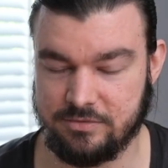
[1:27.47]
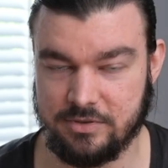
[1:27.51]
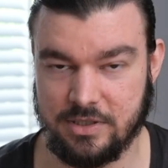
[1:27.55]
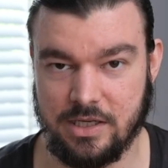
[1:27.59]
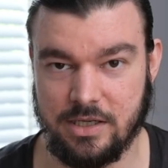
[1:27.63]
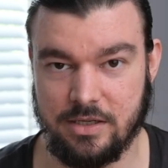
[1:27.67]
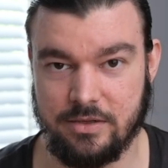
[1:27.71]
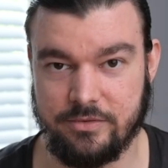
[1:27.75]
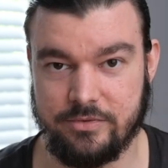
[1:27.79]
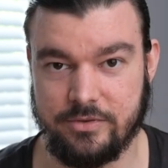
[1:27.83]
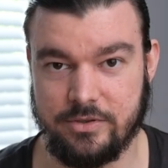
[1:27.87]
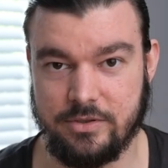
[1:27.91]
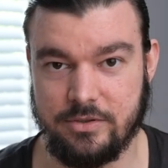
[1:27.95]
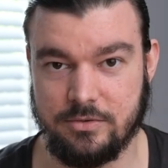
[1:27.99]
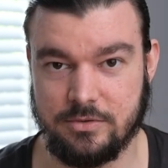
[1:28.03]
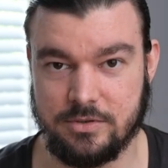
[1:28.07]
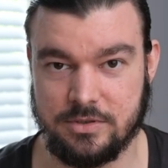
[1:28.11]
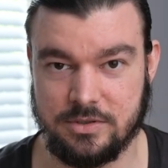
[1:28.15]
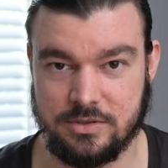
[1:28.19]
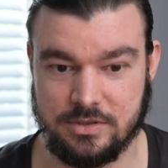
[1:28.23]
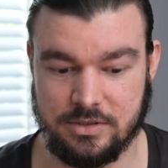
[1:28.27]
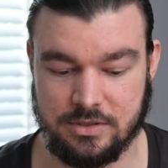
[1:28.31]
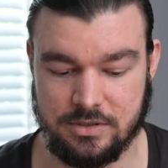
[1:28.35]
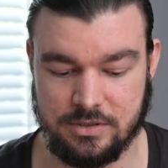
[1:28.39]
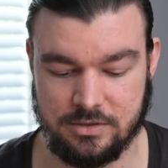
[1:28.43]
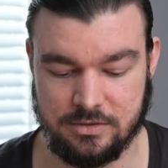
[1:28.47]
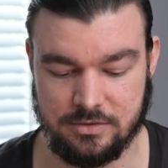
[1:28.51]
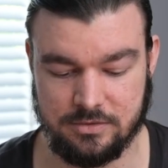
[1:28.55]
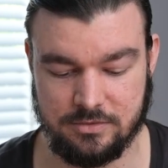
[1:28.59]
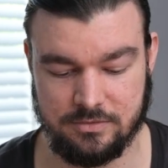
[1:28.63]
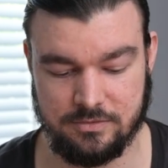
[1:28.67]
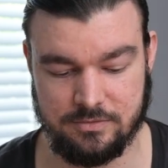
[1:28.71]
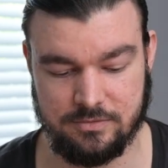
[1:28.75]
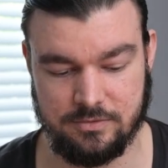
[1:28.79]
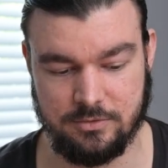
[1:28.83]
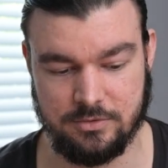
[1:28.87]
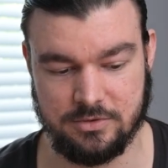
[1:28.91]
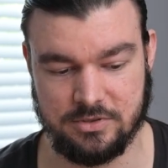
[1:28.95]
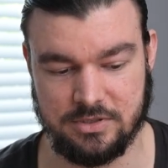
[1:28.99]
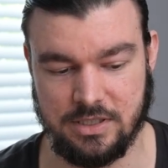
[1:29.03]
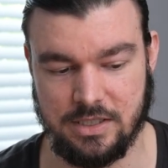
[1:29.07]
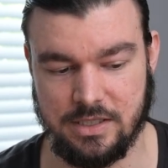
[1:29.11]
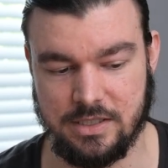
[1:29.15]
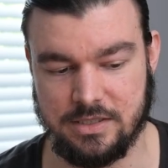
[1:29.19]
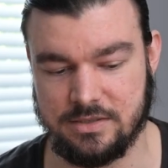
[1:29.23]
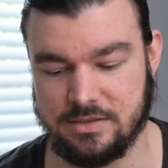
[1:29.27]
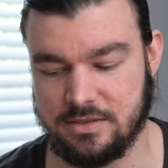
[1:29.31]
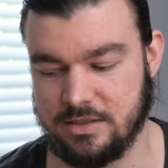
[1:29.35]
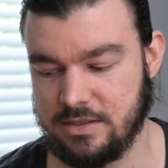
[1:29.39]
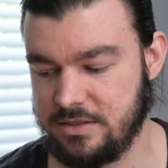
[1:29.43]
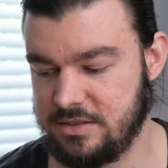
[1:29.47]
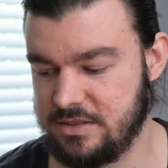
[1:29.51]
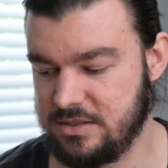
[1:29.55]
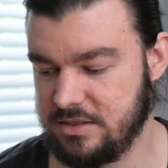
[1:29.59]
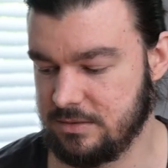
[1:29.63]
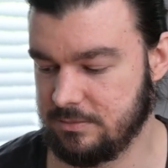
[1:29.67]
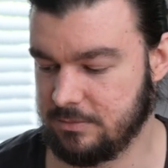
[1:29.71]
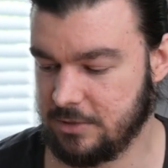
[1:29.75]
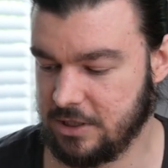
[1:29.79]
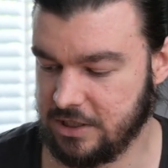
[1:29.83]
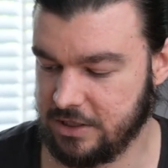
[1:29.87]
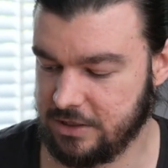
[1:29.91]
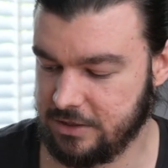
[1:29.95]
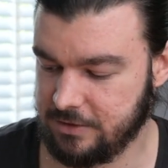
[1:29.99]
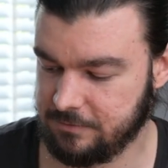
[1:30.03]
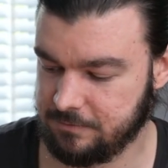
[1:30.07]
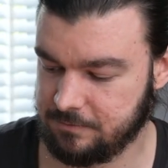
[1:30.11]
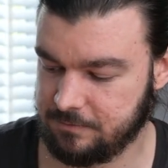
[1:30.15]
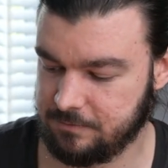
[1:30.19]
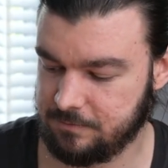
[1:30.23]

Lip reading: 5 uses a full-size HDMI.